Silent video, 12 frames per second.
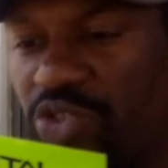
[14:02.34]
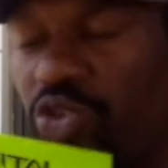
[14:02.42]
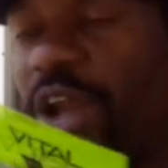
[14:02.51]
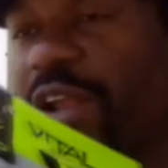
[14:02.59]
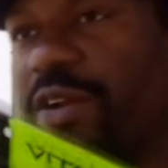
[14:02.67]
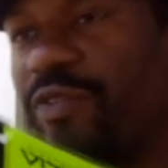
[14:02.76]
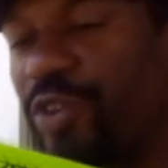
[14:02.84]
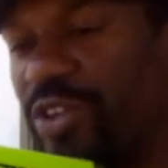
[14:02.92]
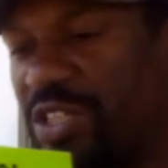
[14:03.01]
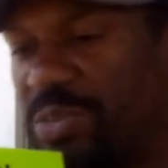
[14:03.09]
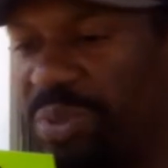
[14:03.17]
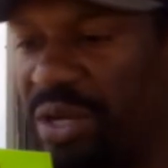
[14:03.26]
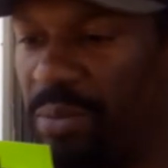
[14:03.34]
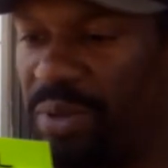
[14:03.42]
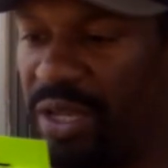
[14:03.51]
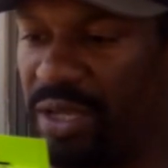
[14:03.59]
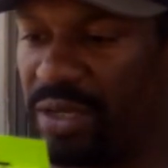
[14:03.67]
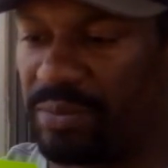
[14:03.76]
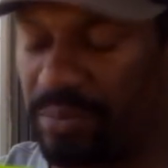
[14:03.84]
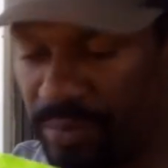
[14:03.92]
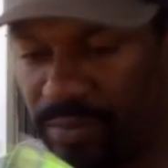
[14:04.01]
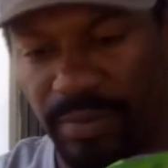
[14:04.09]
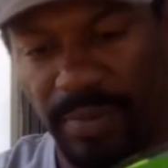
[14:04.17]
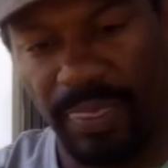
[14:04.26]
trailer for this spinner bait.
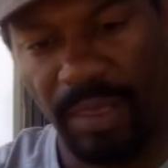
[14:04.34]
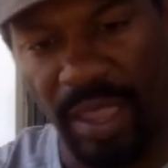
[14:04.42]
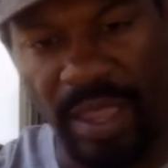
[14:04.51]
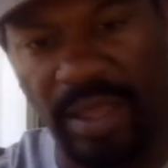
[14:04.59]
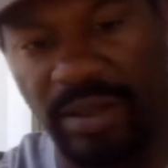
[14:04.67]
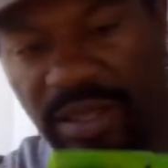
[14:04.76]
And